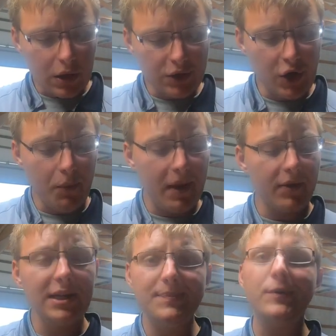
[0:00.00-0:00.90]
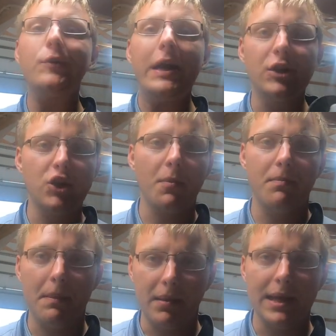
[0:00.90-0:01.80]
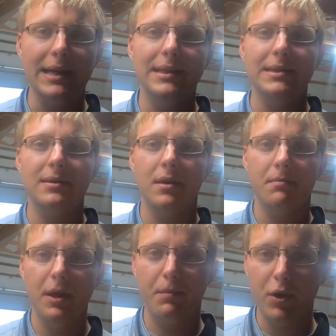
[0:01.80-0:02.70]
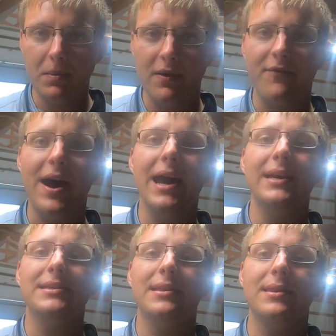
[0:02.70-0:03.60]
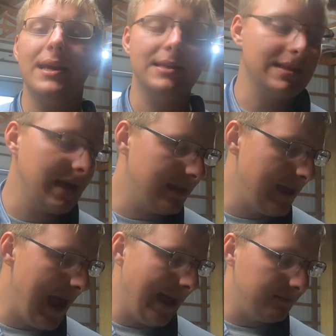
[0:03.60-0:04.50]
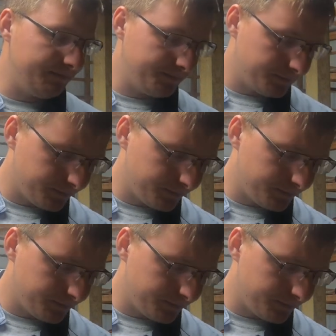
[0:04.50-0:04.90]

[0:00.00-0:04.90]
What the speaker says: So, but this has been great, sharpen my blades and be able to put them in a vise and things like that.